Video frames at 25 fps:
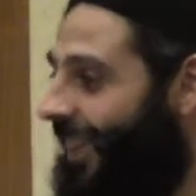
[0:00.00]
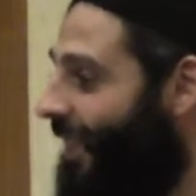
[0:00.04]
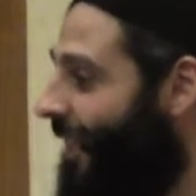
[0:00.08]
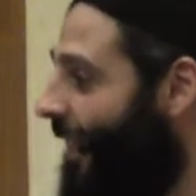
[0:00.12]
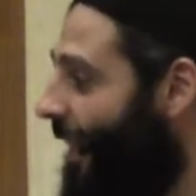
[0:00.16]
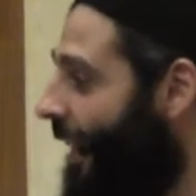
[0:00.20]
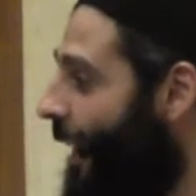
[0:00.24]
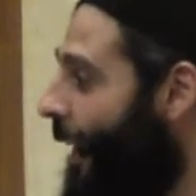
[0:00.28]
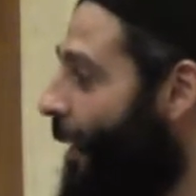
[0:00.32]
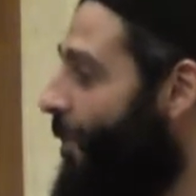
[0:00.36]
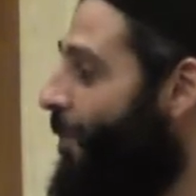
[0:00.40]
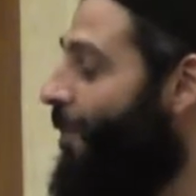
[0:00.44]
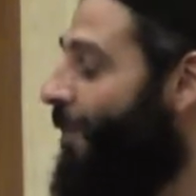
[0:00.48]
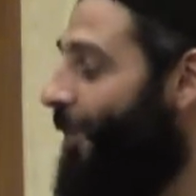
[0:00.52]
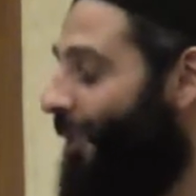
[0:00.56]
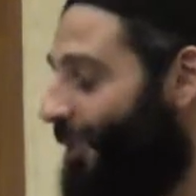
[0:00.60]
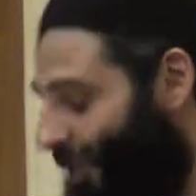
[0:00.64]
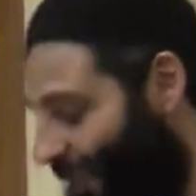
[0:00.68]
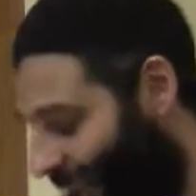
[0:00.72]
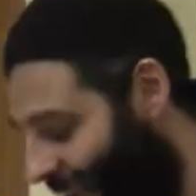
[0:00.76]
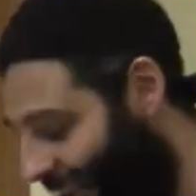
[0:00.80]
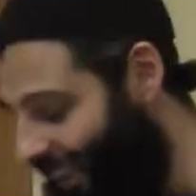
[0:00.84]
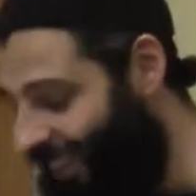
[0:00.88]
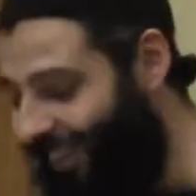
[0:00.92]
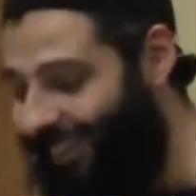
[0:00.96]
Sleep,
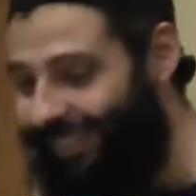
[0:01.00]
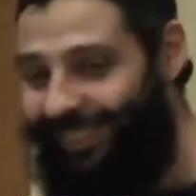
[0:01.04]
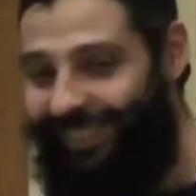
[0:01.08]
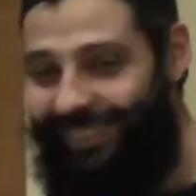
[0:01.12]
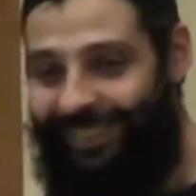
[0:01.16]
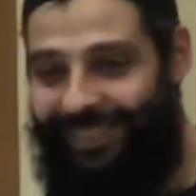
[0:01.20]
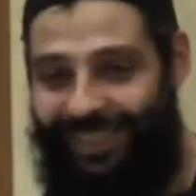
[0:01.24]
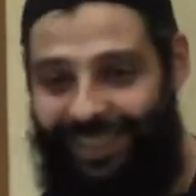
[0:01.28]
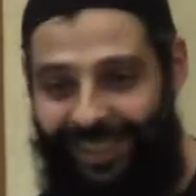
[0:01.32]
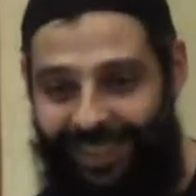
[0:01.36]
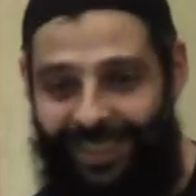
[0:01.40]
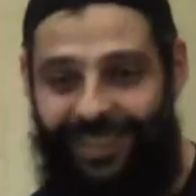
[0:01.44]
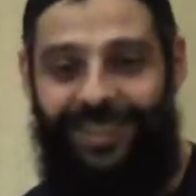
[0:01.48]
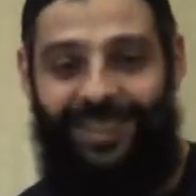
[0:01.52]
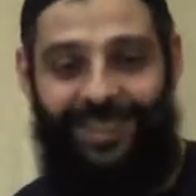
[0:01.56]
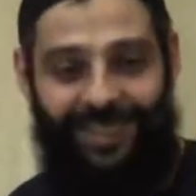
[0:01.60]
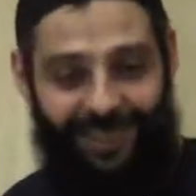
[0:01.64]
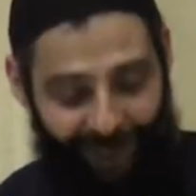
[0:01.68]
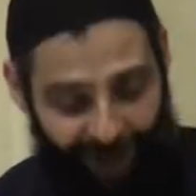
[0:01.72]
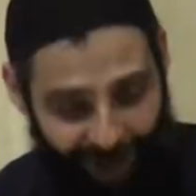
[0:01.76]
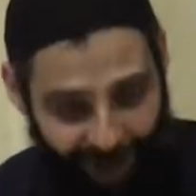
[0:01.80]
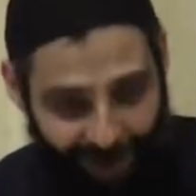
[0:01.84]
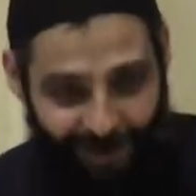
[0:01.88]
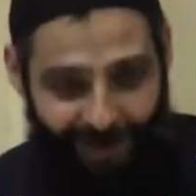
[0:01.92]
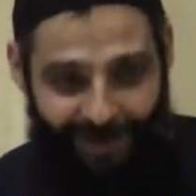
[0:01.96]
okay. Eat,
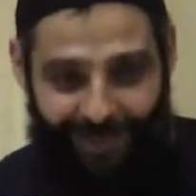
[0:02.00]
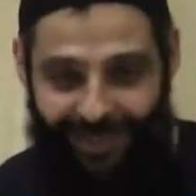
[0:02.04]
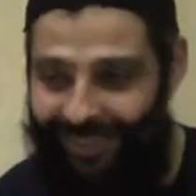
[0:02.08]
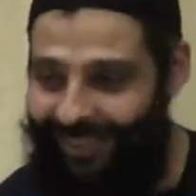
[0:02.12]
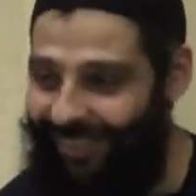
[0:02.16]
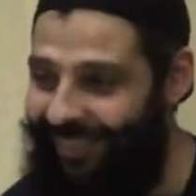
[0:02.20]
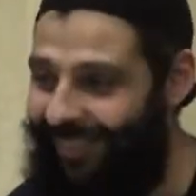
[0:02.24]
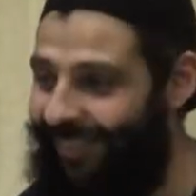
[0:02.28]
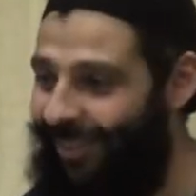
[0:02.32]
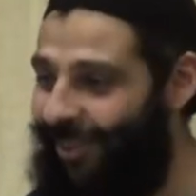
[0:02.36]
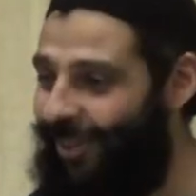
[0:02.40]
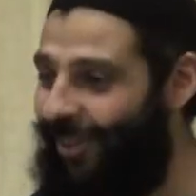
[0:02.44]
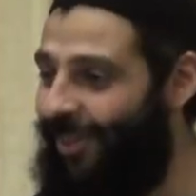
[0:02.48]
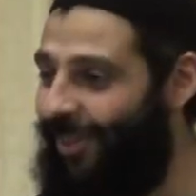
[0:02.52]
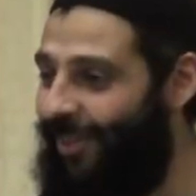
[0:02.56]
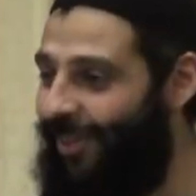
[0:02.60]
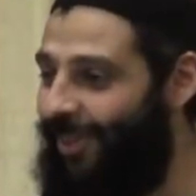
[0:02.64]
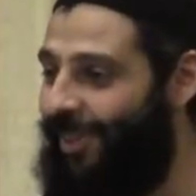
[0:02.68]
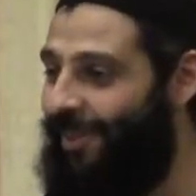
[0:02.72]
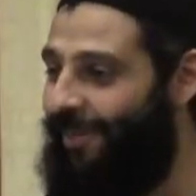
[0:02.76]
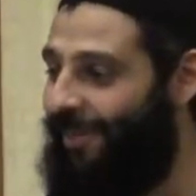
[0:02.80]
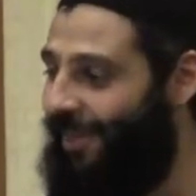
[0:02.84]
like, turn on